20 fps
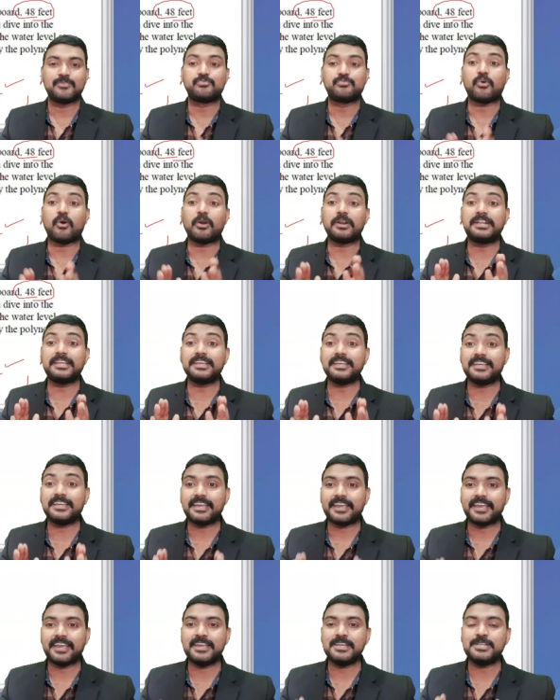
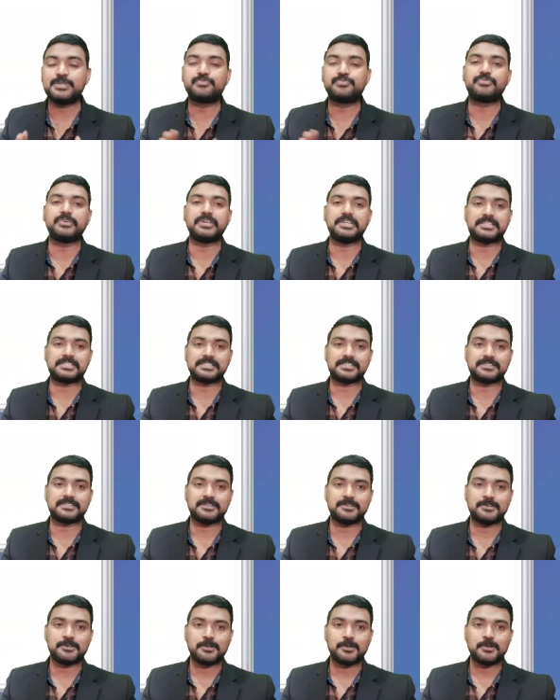48 feet.
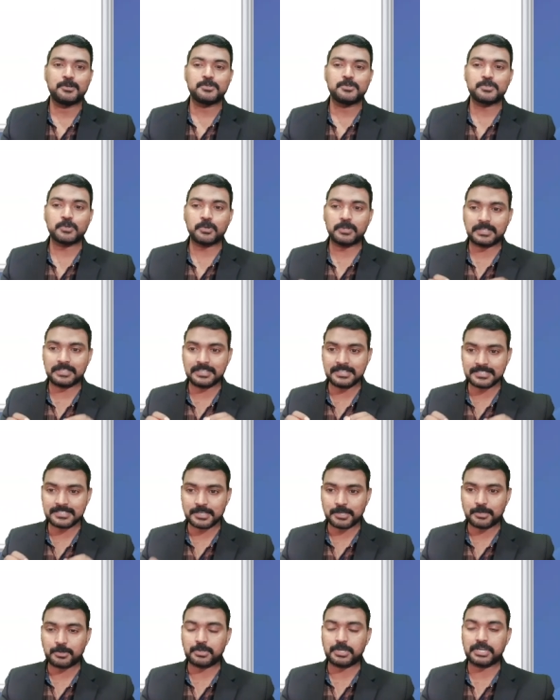So, this
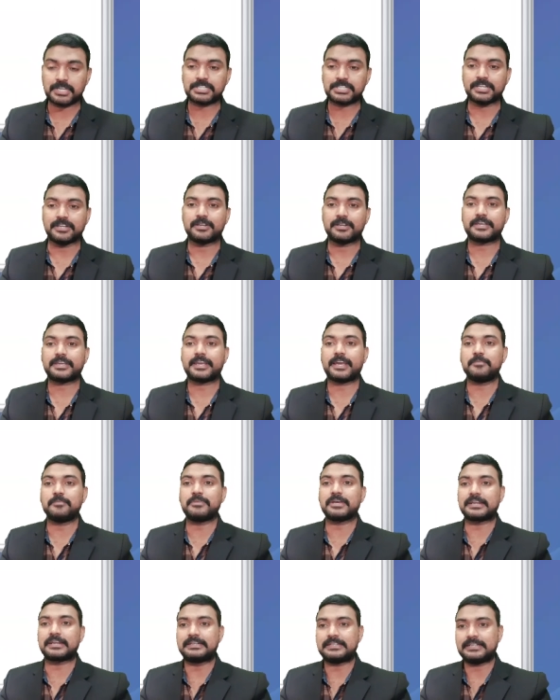equation can
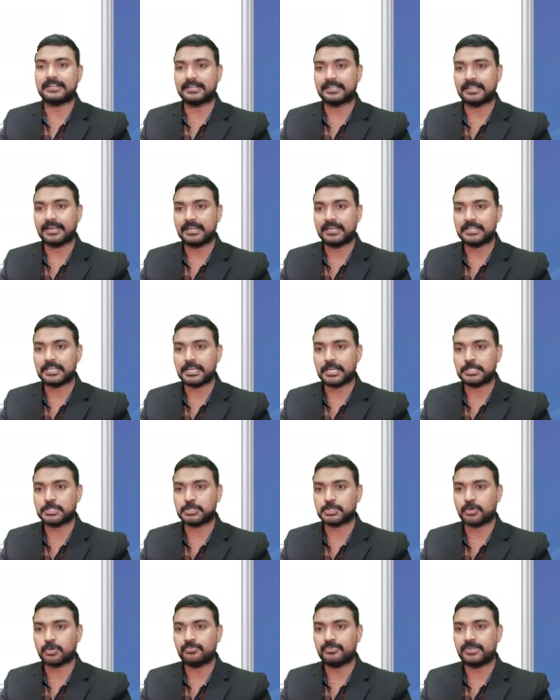be written that
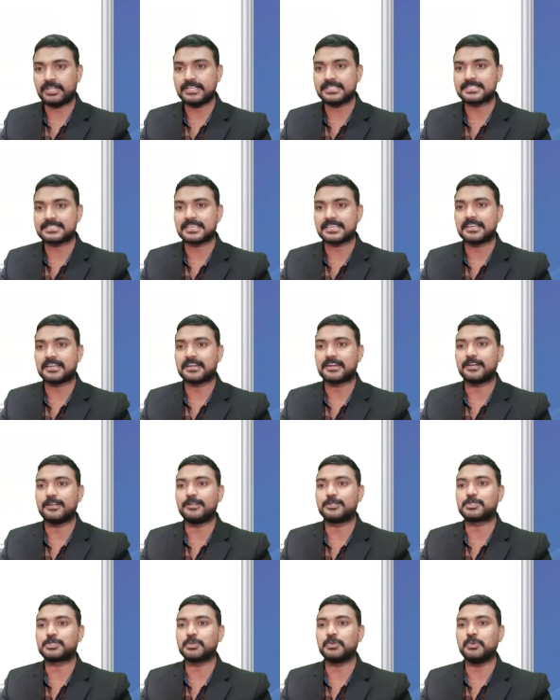h of t is
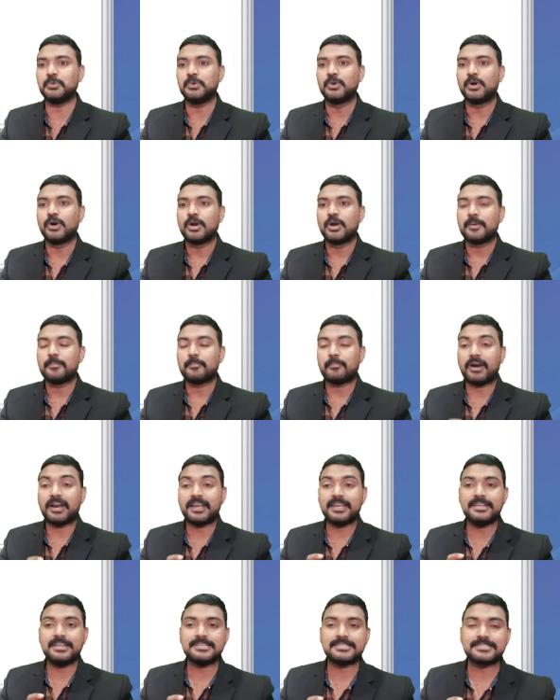equal to
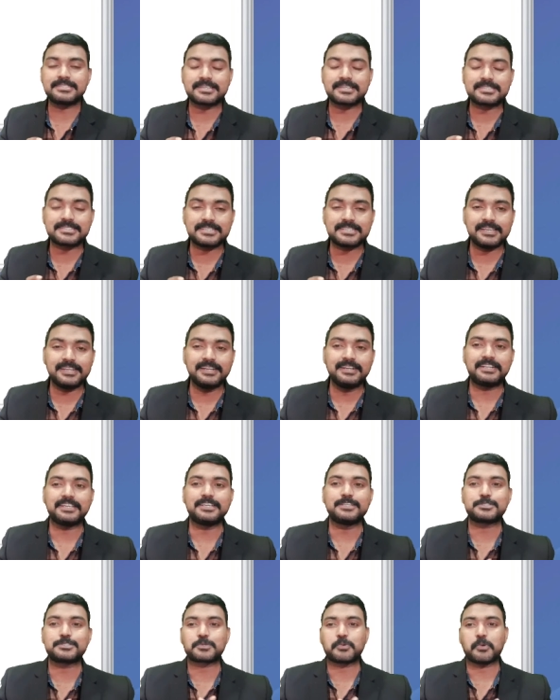minus
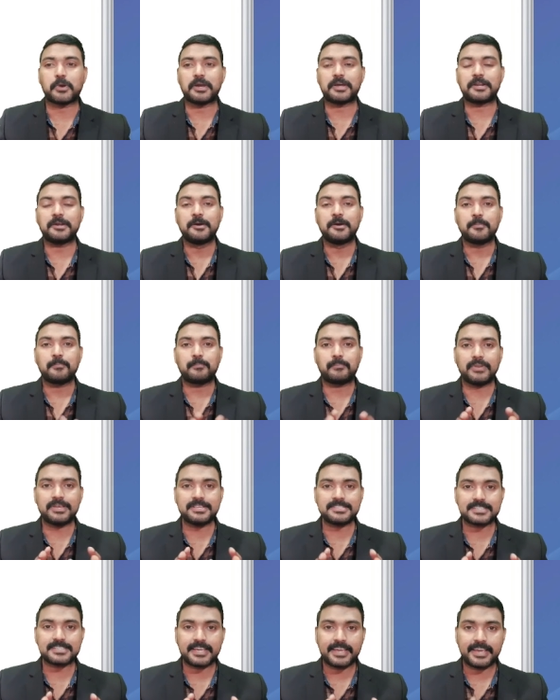16t square
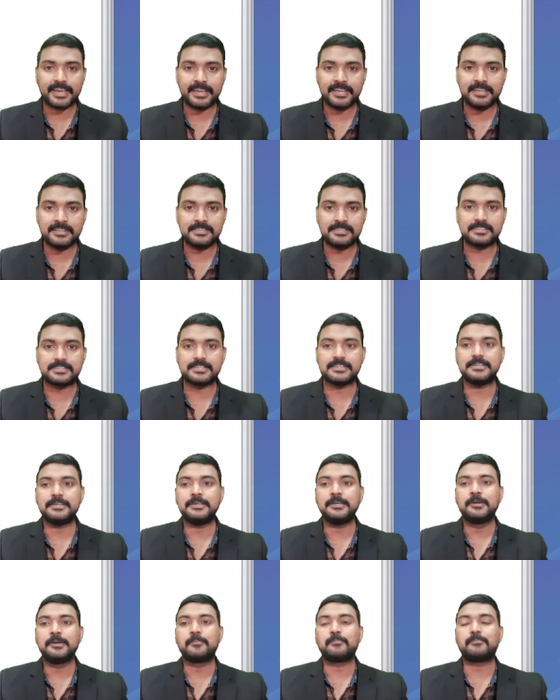plus
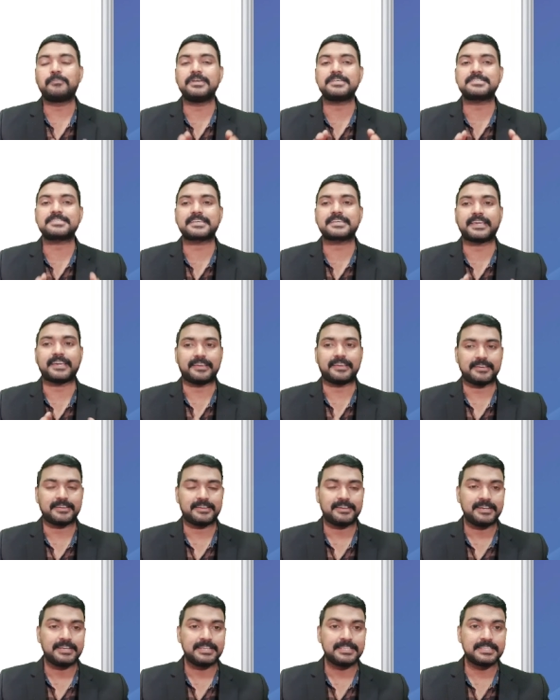8t plus k.
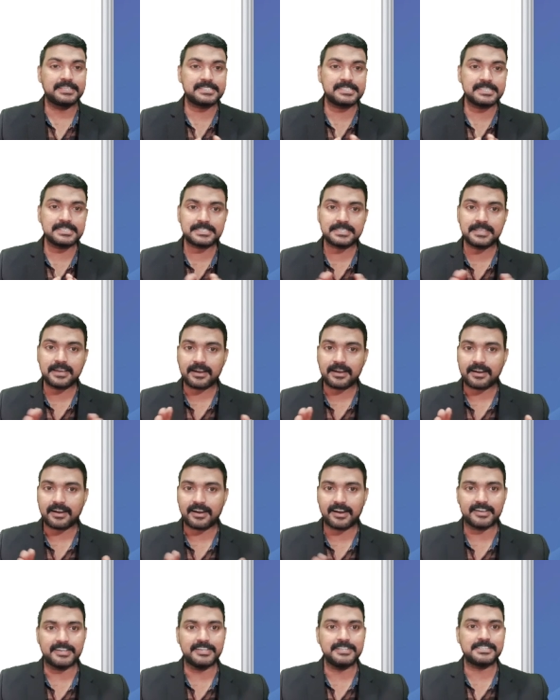This is the
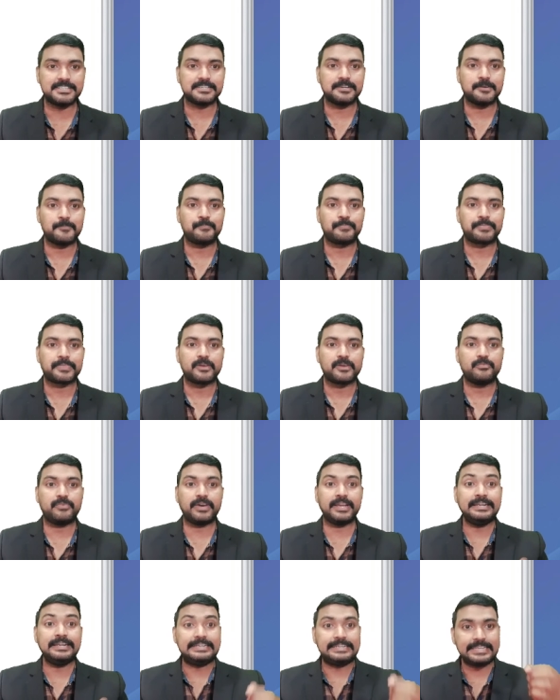height.
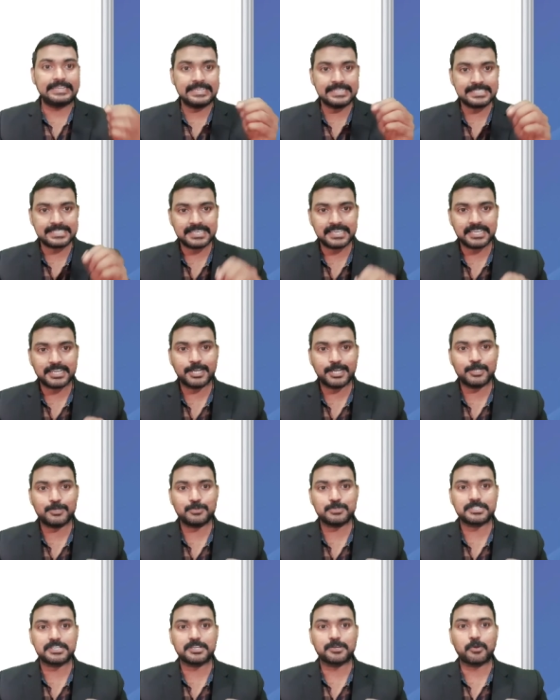When t is equal
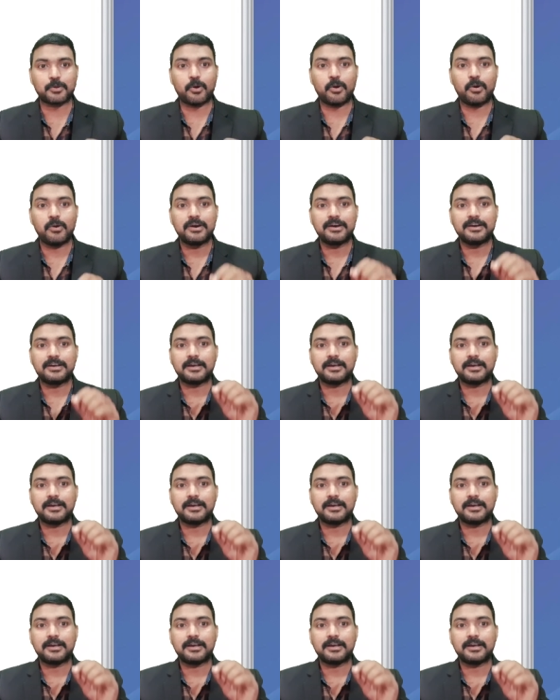to 0,